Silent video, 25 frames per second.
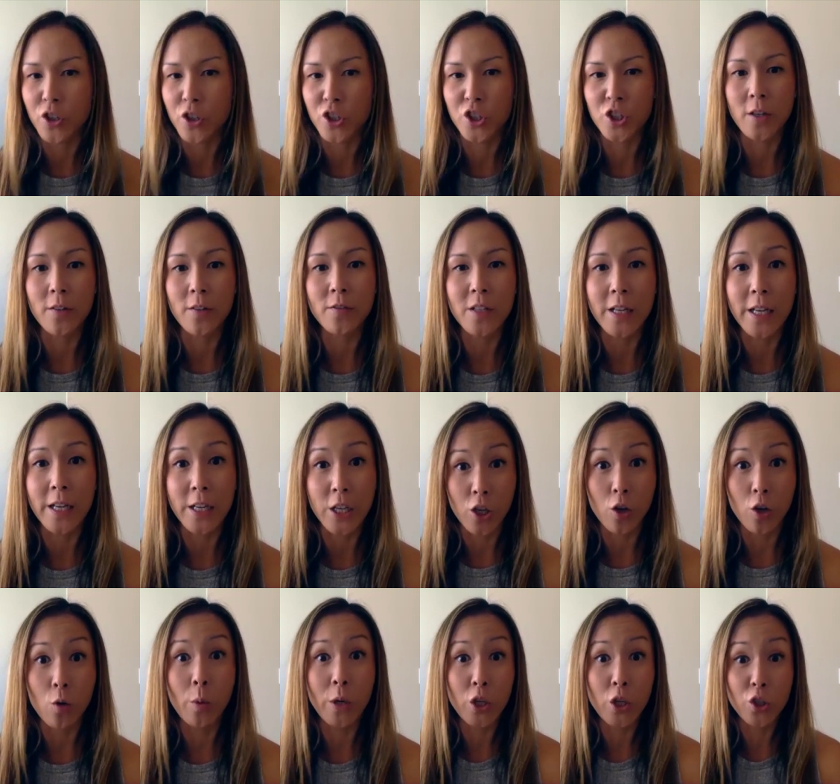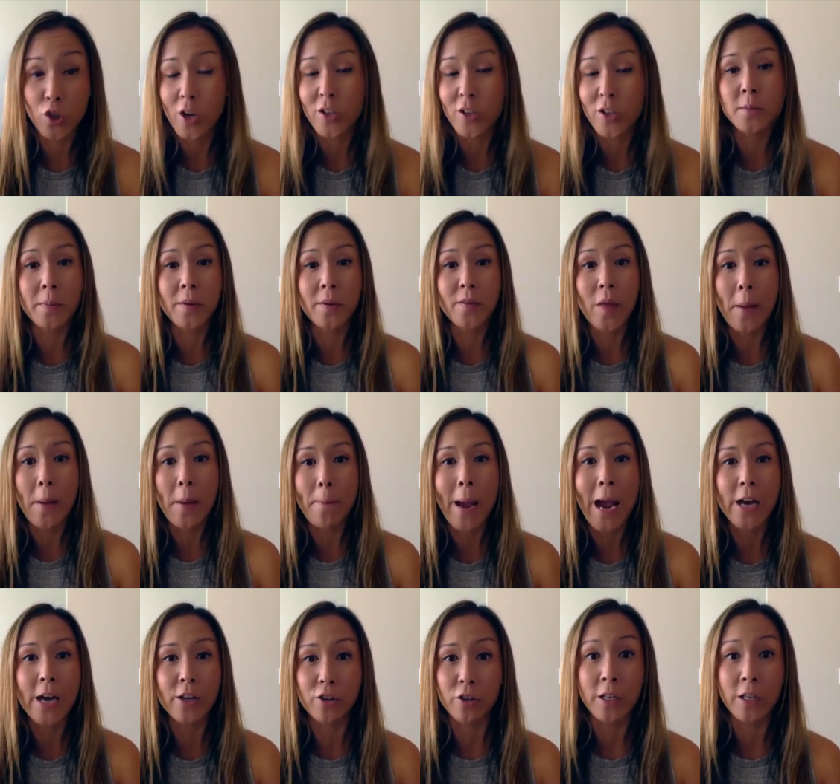shift. Like, you know, when you talked about that
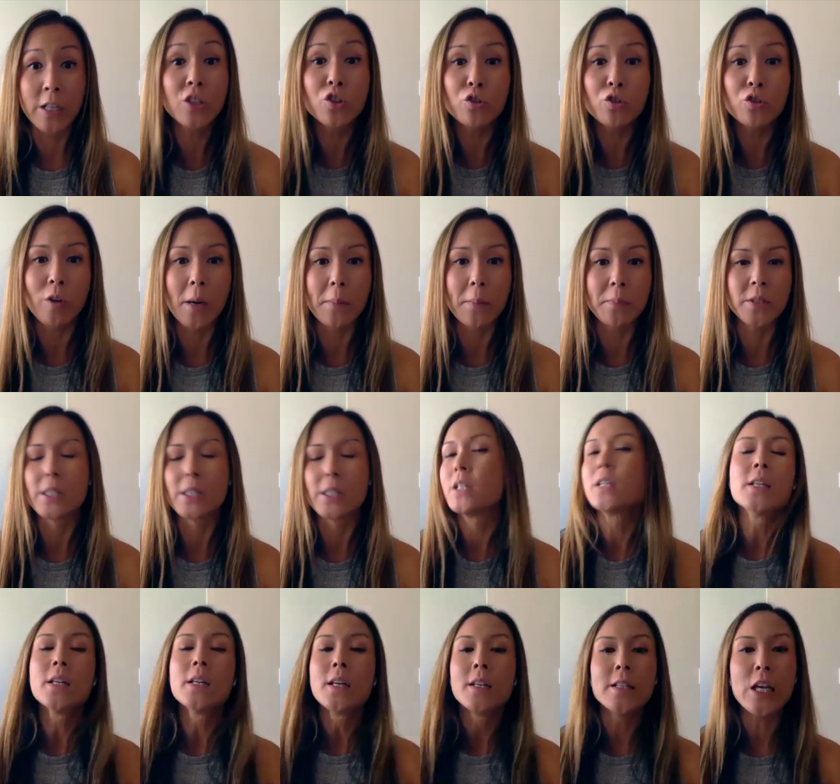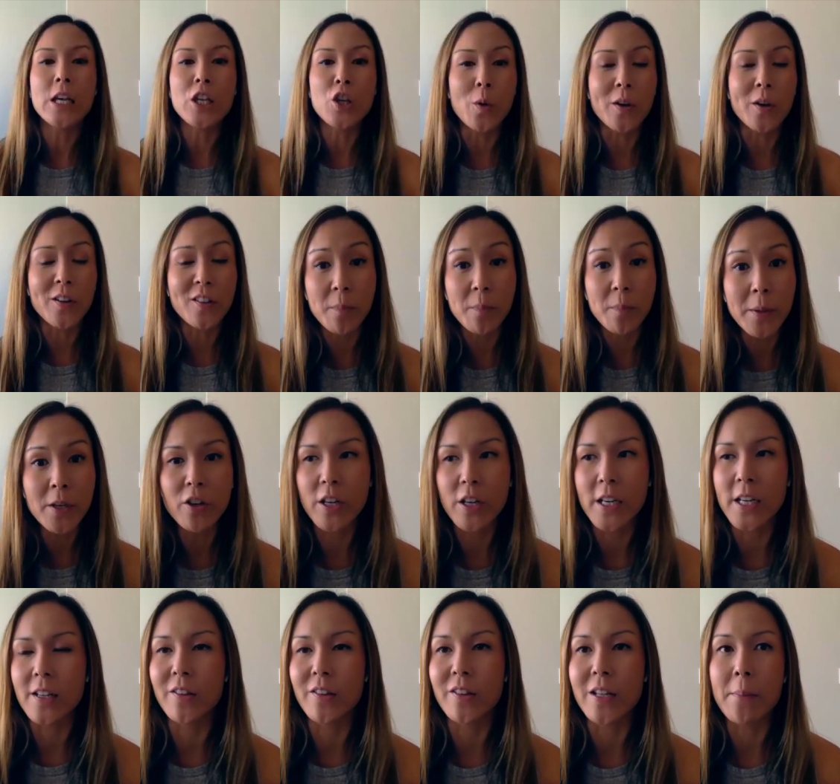pattern interrupt that you
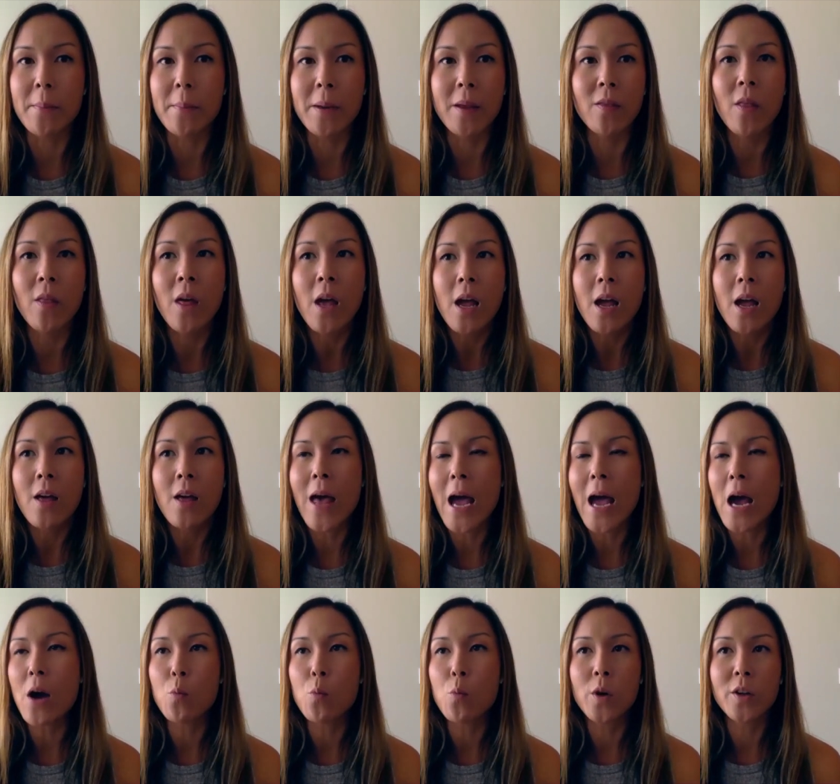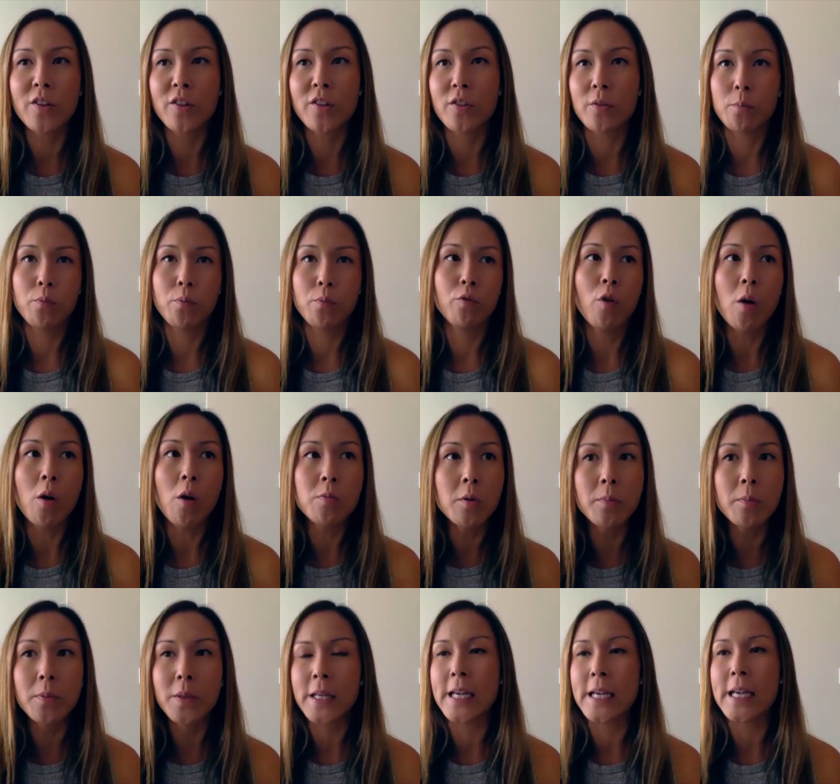experience, I mean, that was
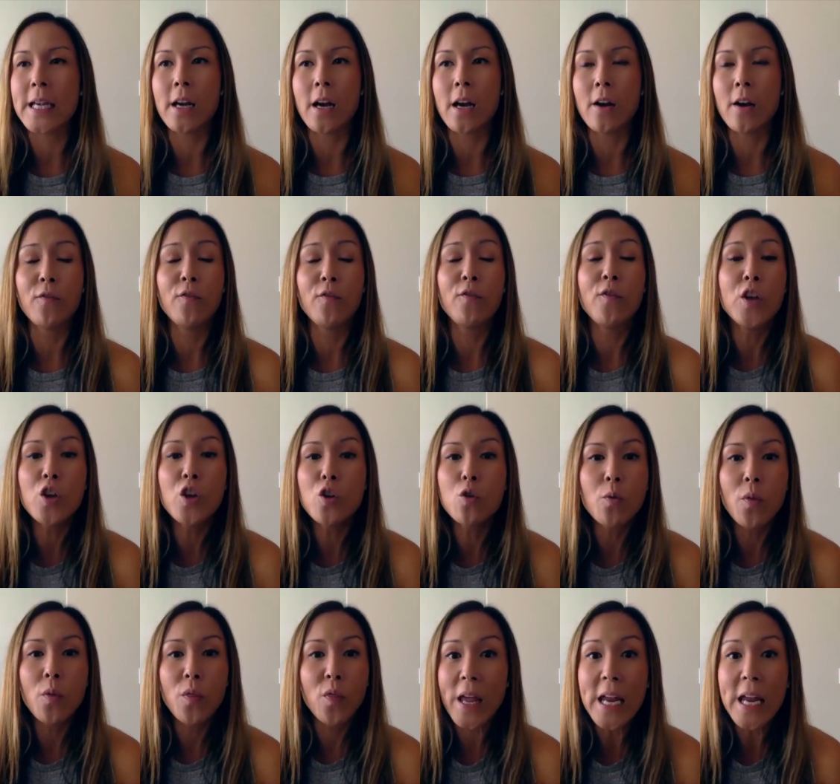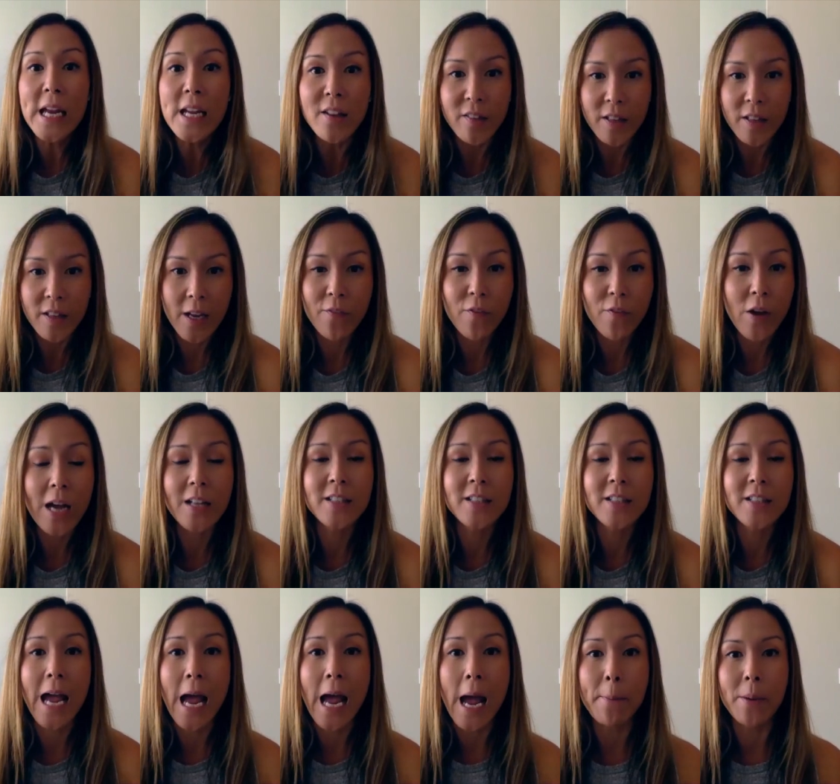probably a few things that have had to
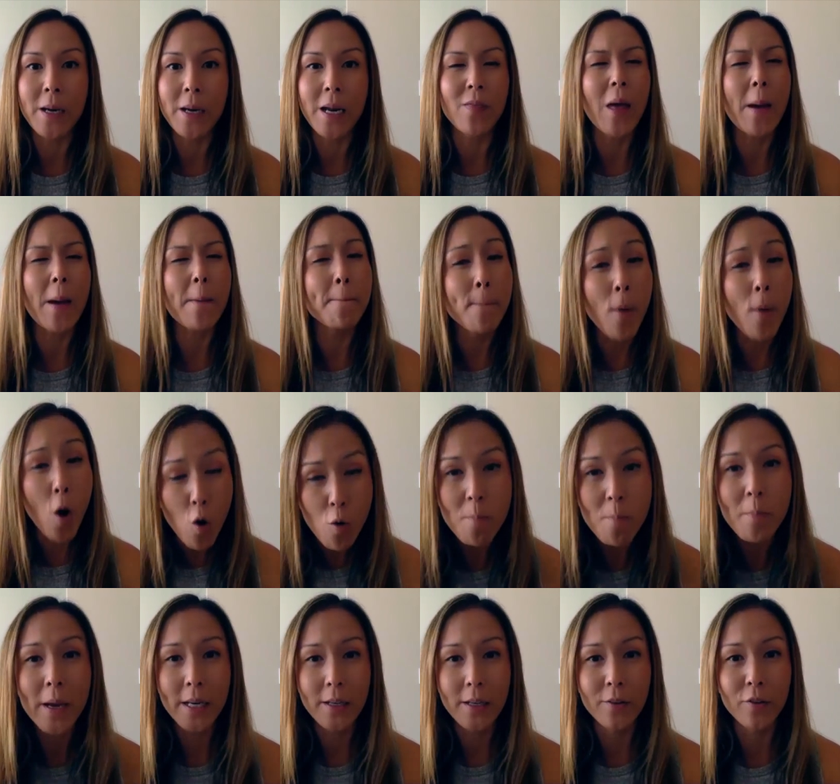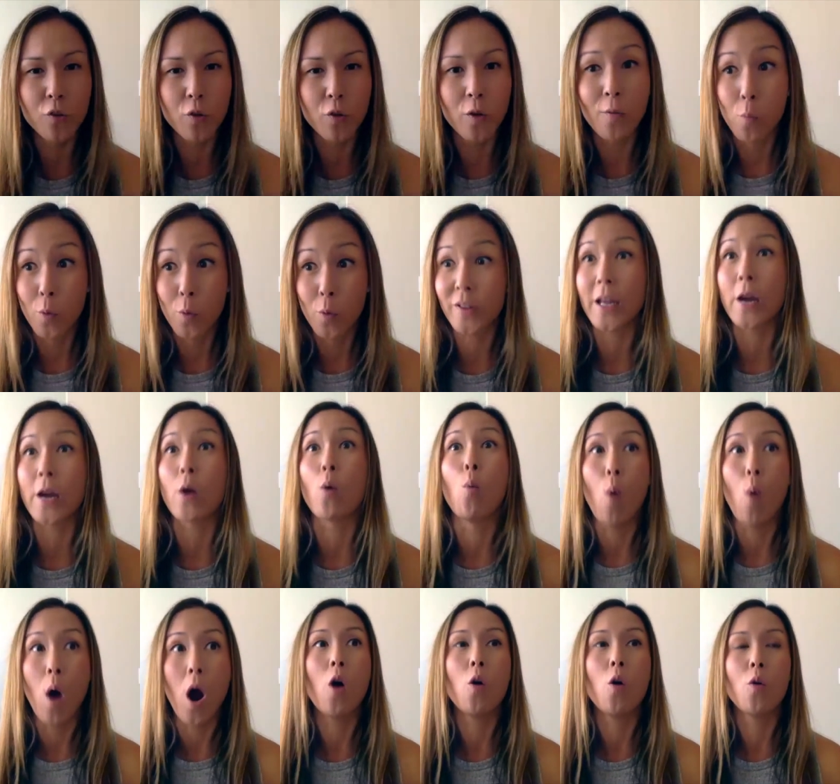happen. And that moment sort of was like,
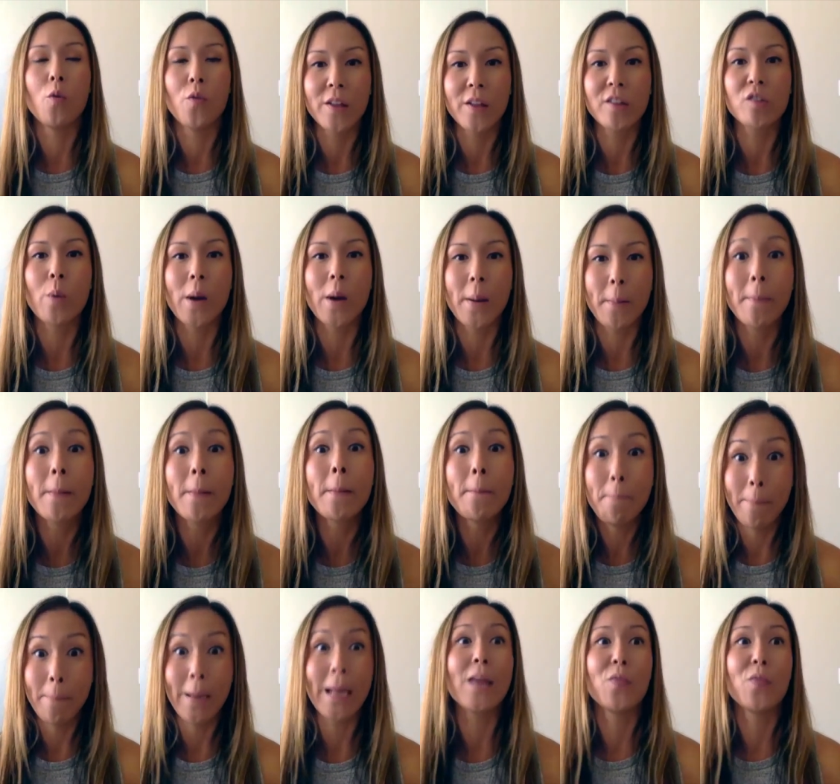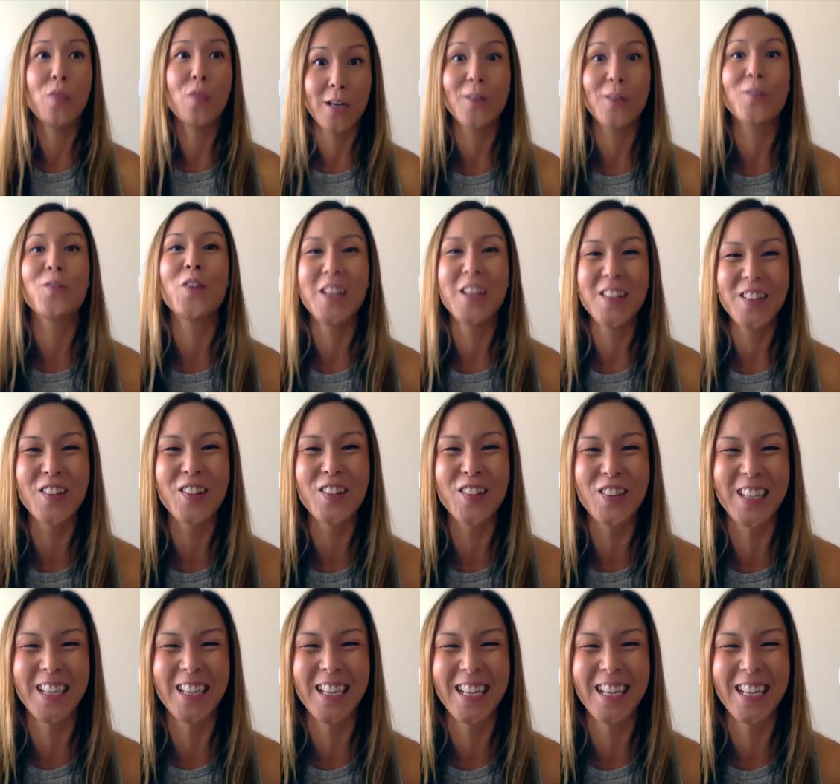whoa, this one made the difference.